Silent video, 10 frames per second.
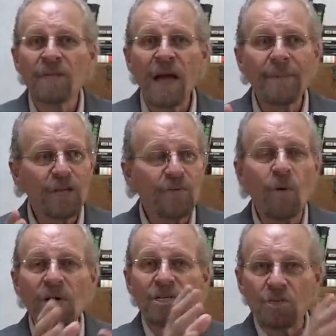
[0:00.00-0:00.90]
I believe
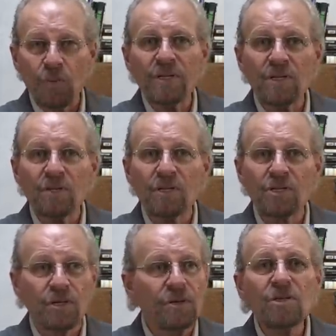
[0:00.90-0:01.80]
one is written to the
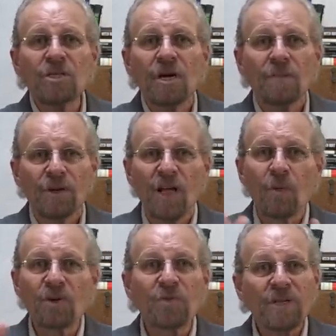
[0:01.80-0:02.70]
Jews. The other
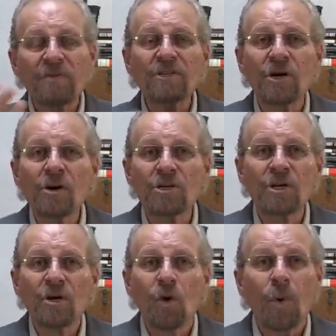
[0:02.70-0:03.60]
one is written to the church.